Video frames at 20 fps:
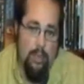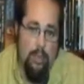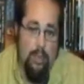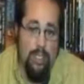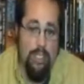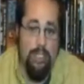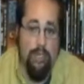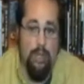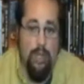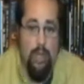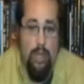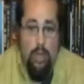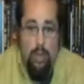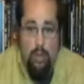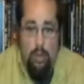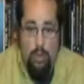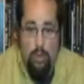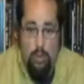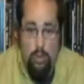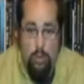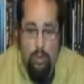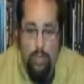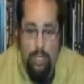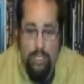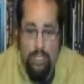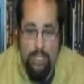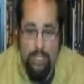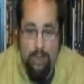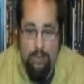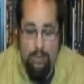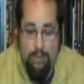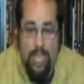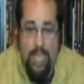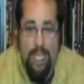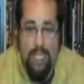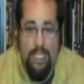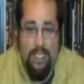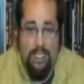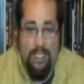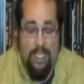which, which
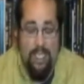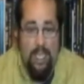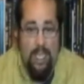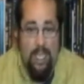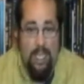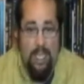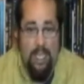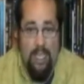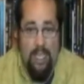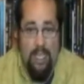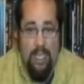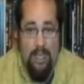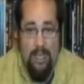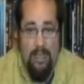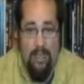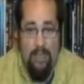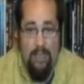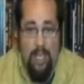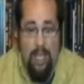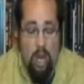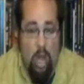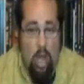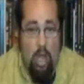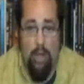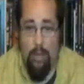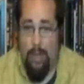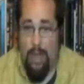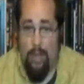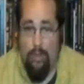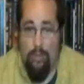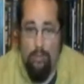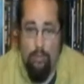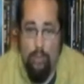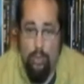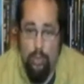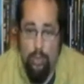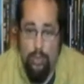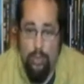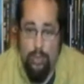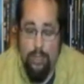makes uh, it all about the
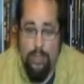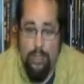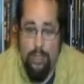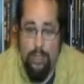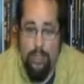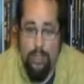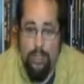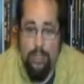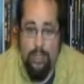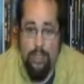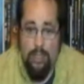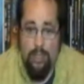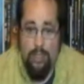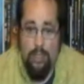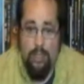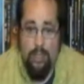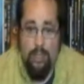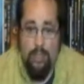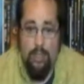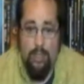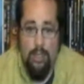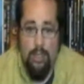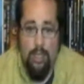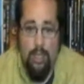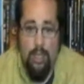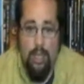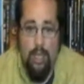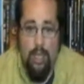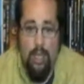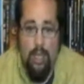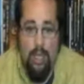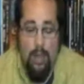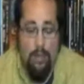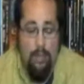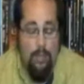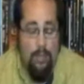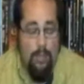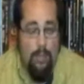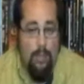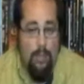rules.
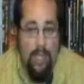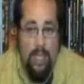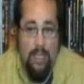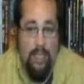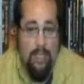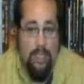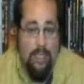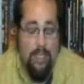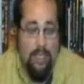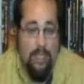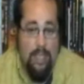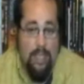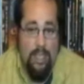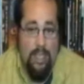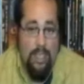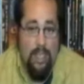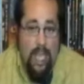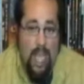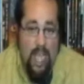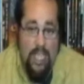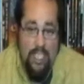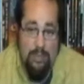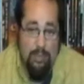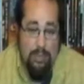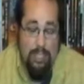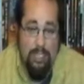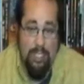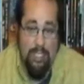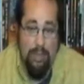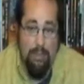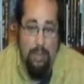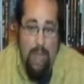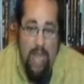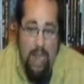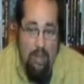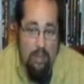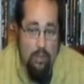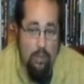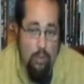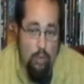Um, that the gospel is just a
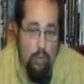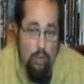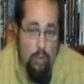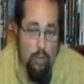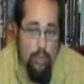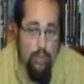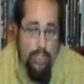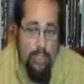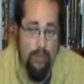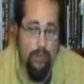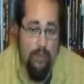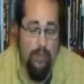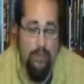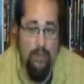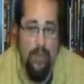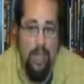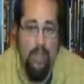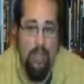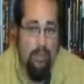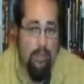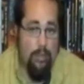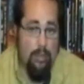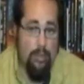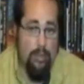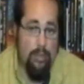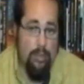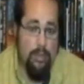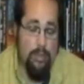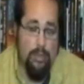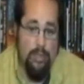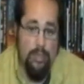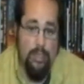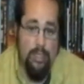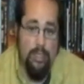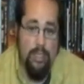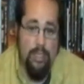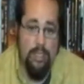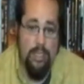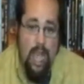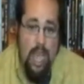matter of rules that we're to follow.
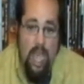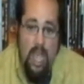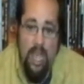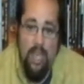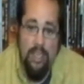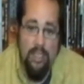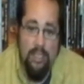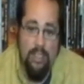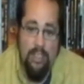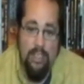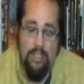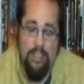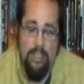It's not.